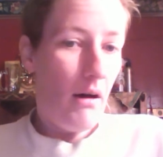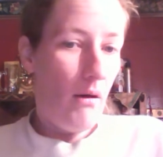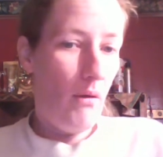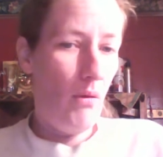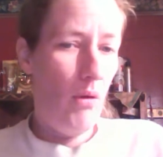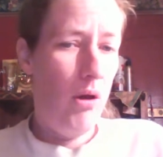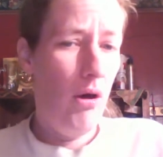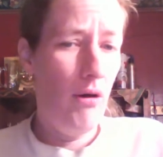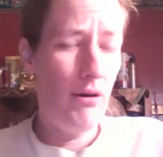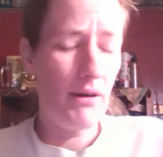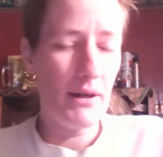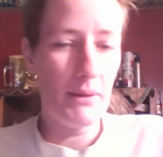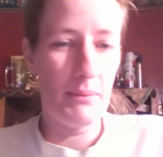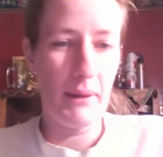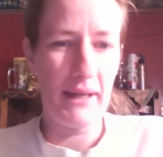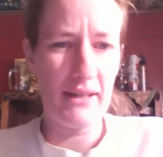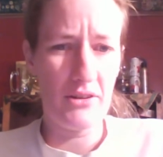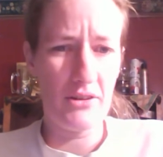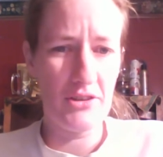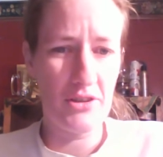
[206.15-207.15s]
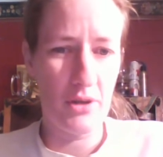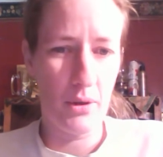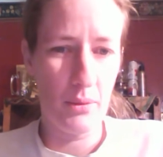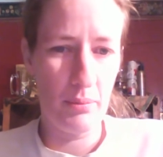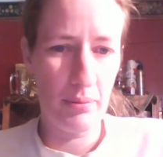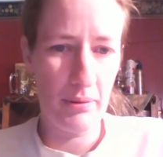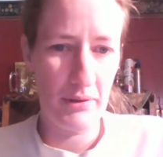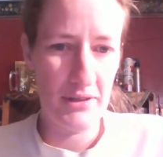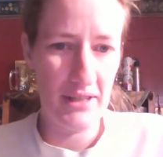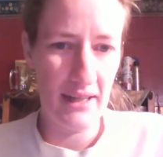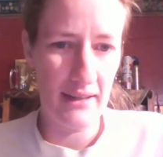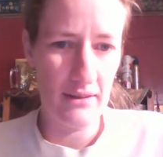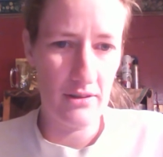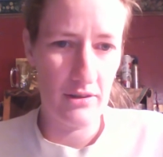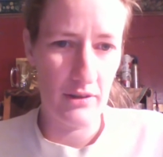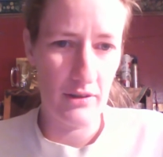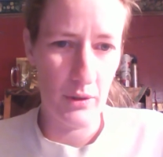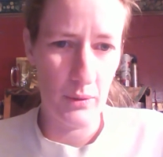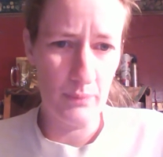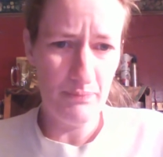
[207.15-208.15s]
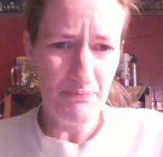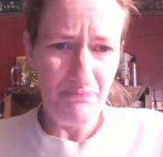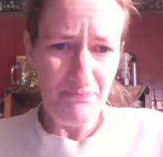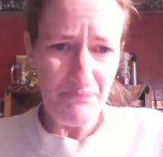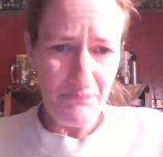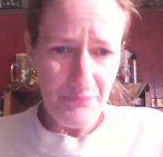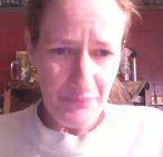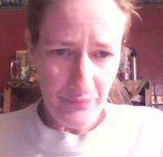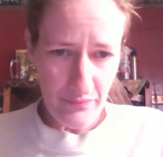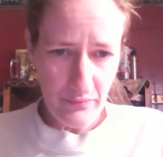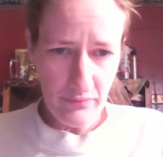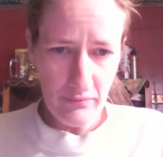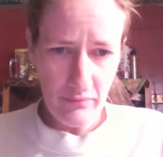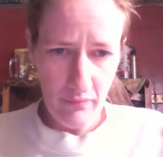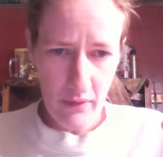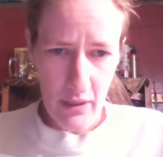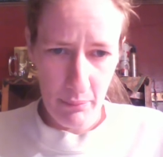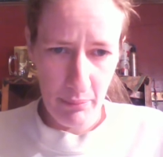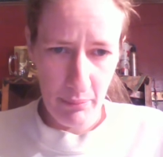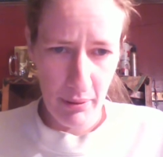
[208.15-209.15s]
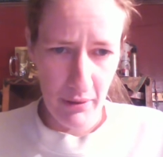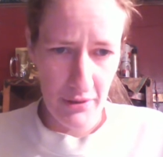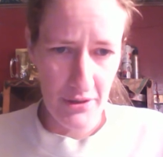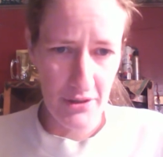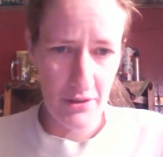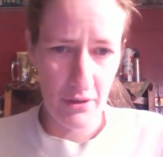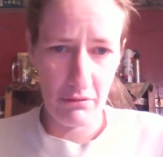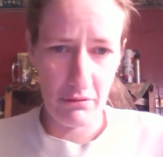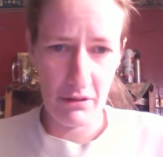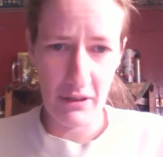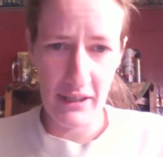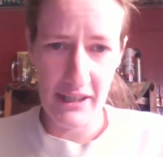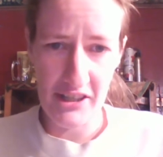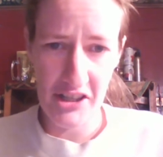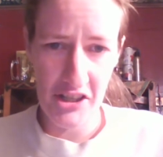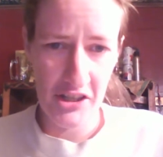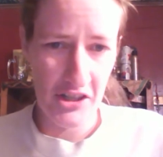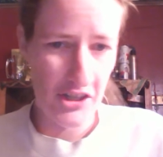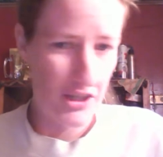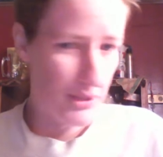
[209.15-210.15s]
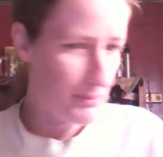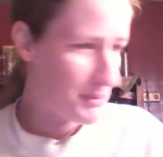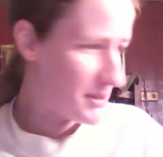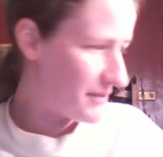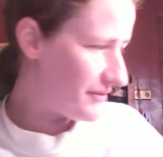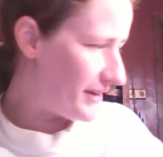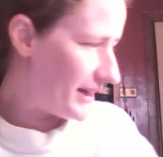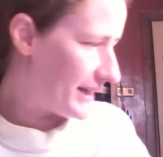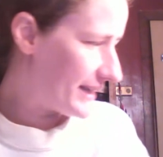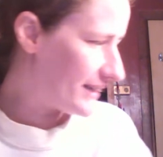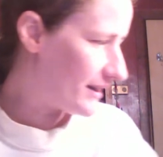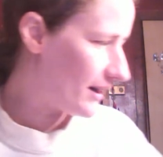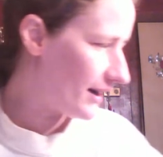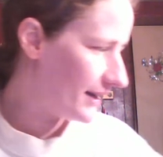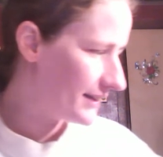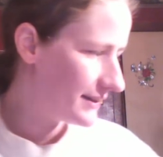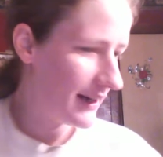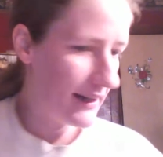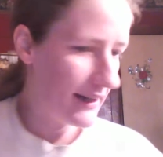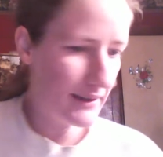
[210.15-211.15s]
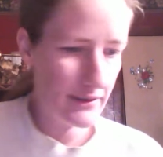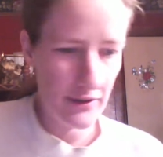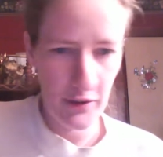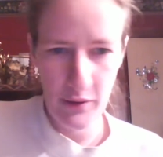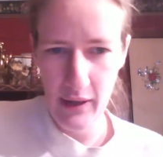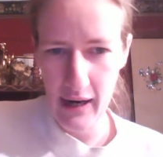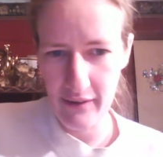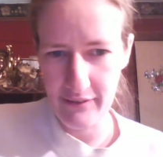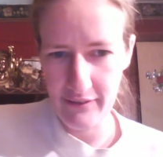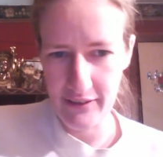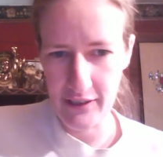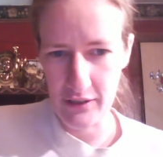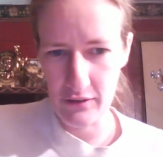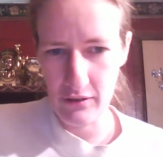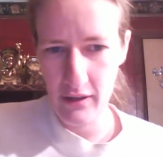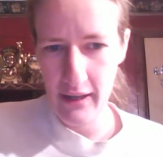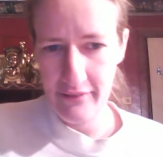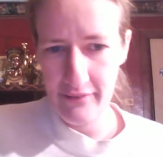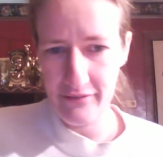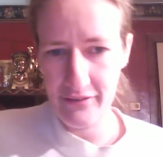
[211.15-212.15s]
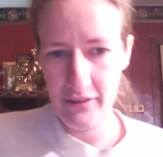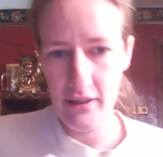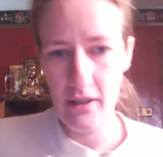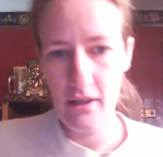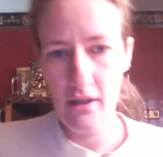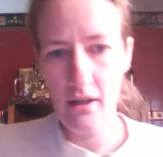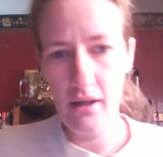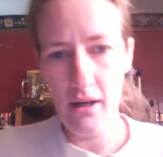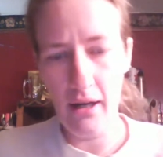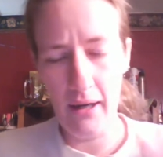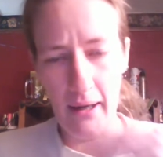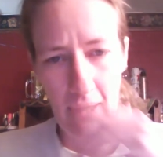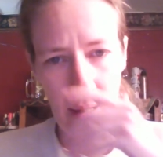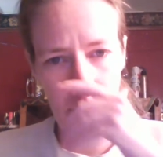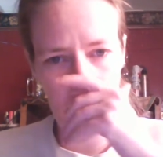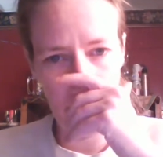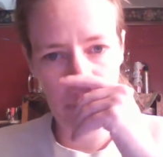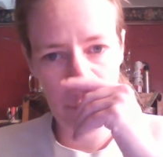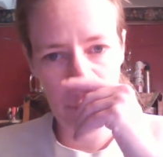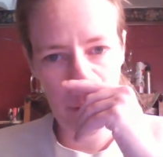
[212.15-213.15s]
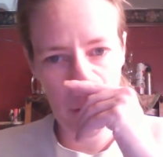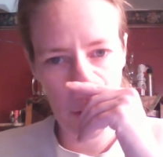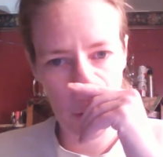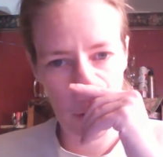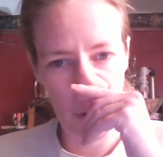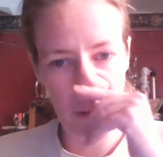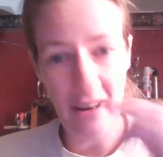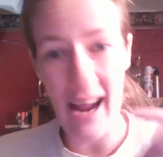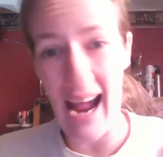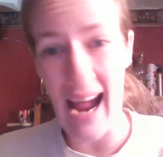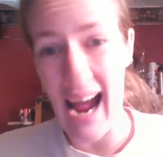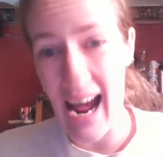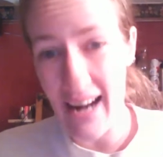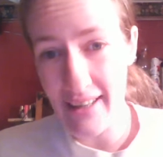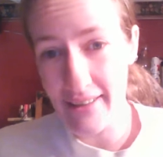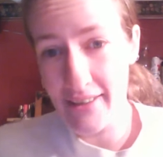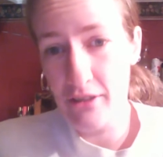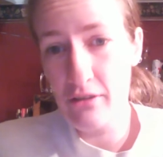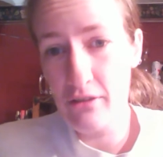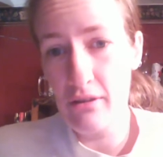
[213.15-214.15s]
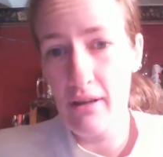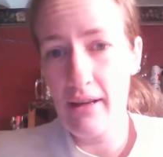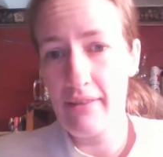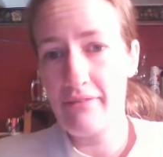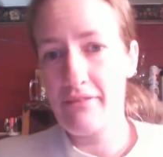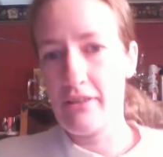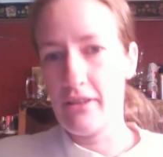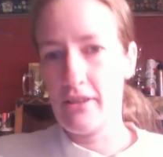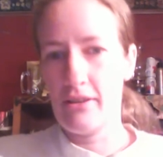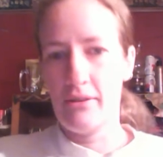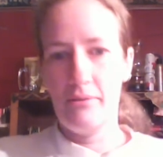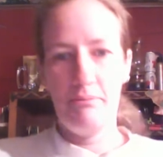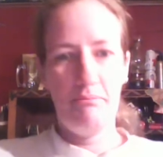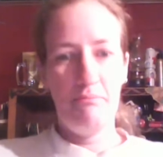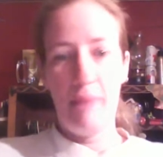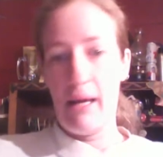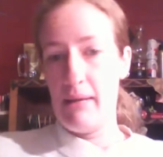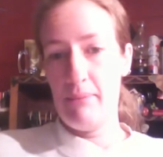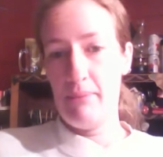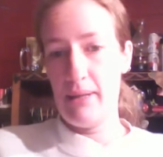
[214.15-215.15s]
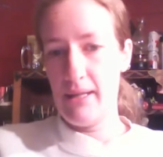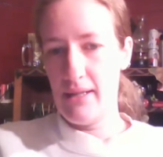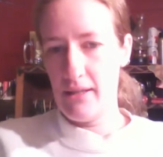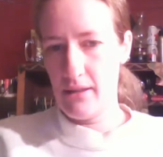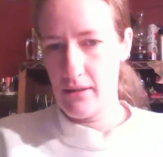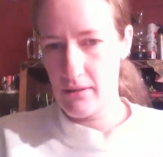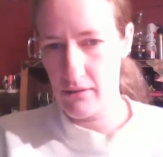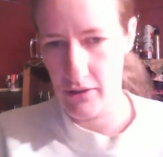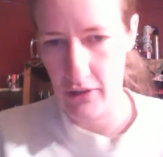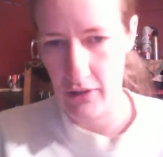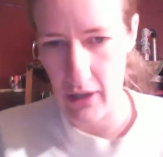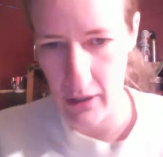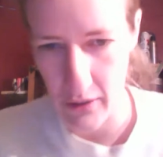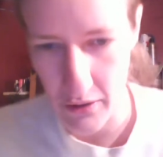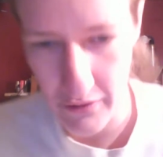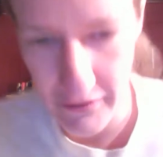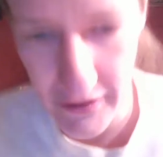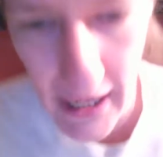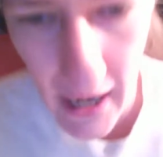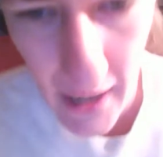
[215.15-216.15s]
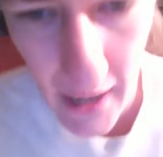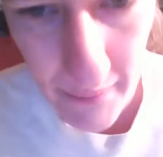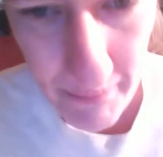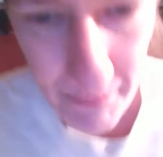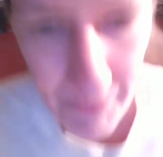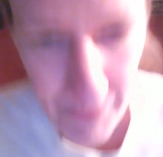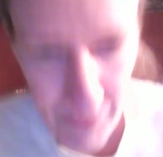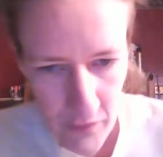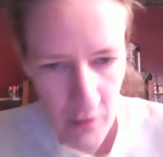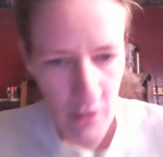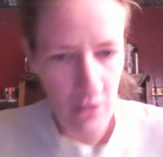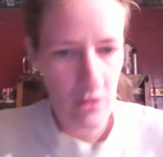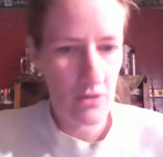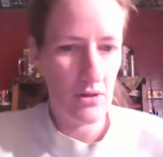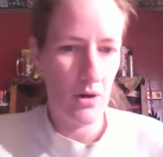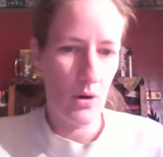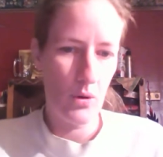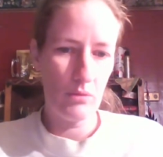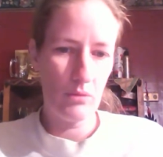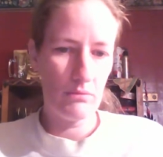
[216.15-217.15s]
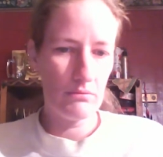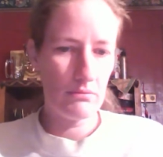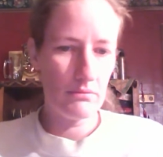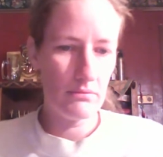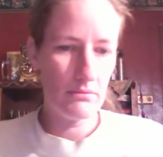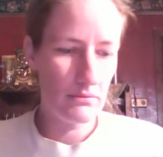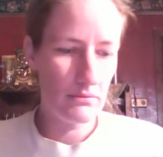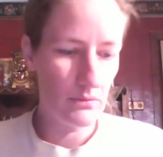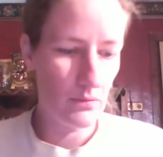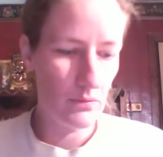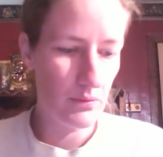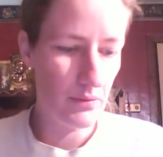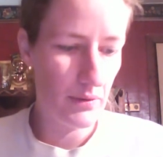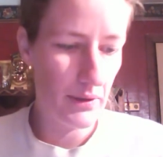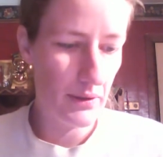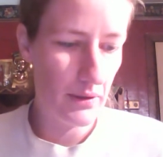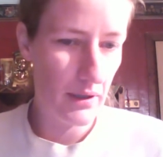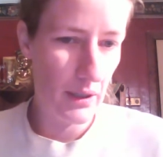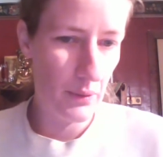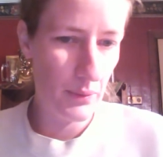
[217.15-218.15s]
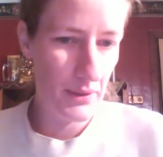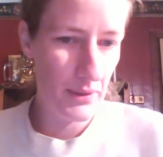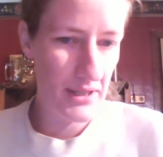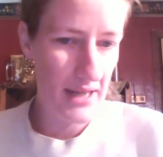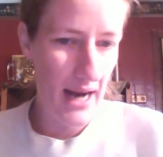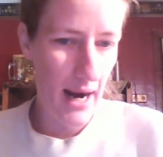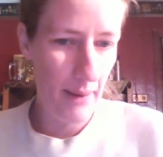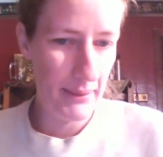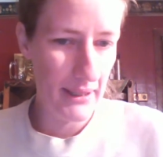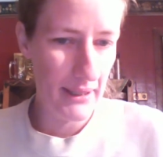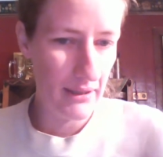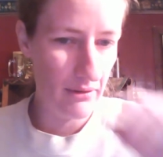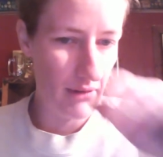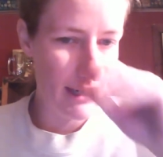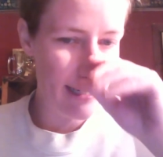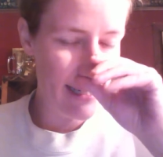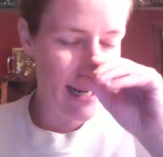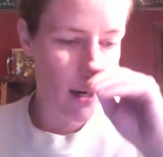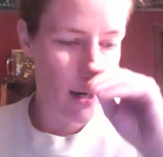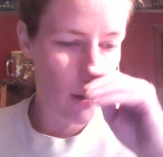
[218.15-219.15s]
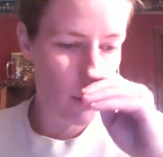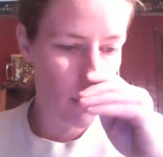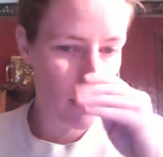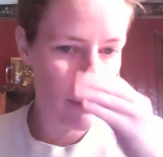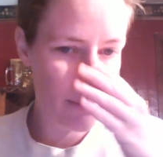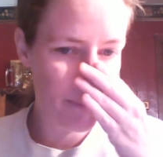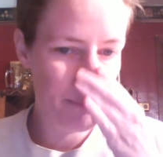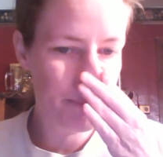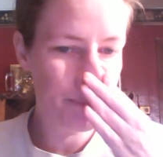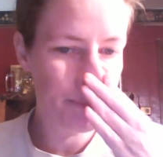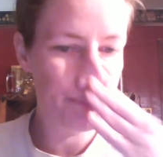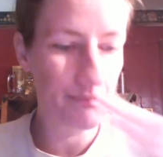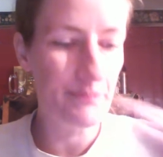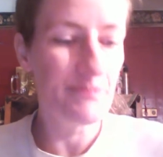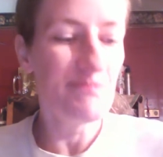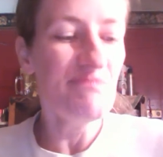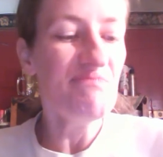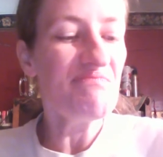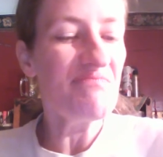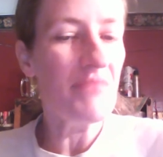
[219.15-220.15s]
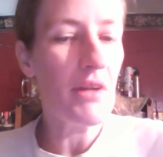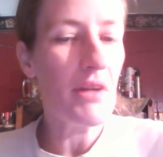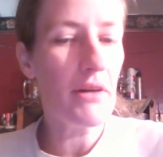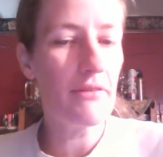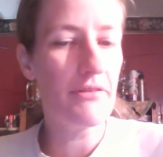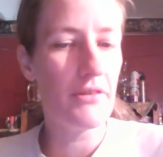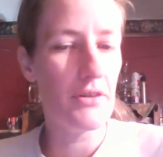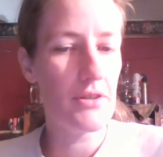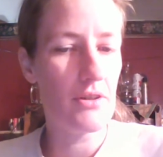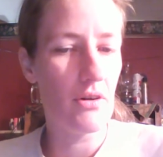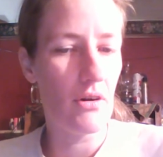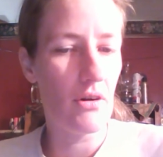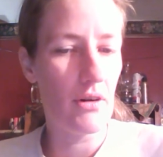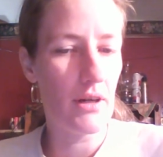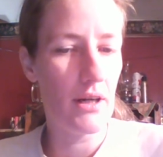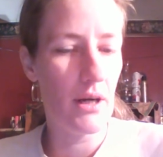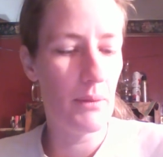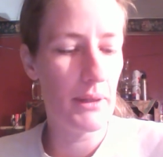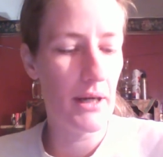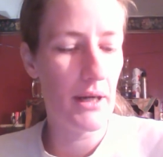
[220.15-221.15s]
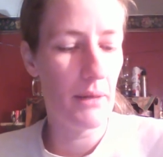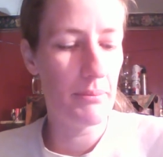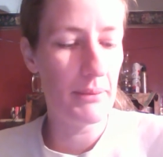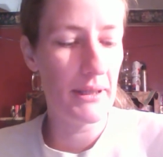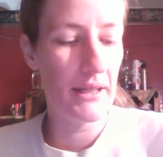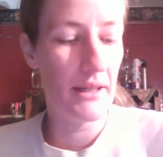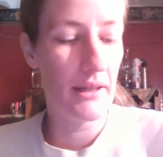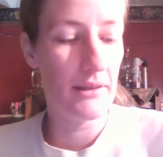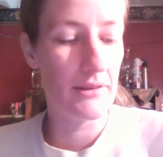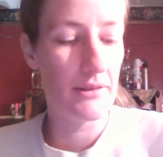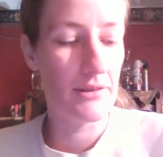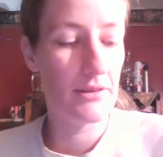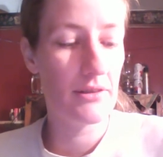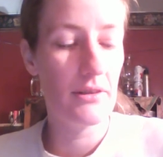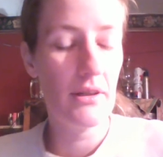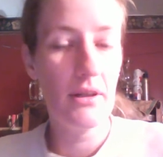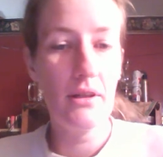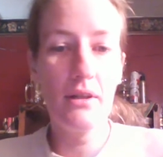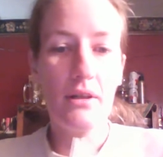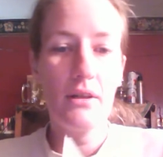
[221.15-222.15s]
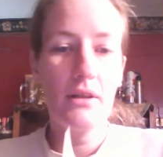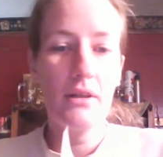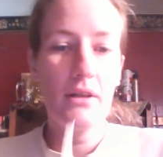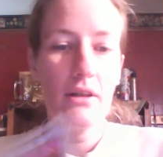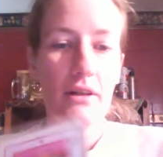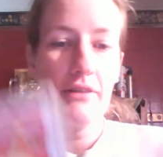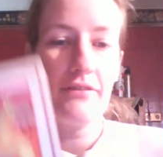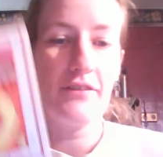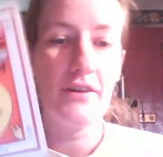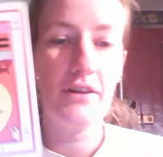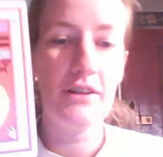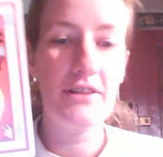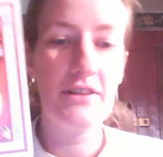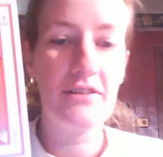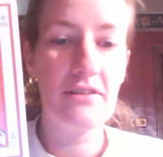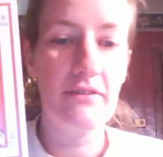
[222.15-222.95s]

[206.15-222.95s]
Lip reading: It might also pertain to personal relationships of any kind that you have in your life, or you've had in your life that you're not over yet. So what's happening right now, first card coming up is Furnace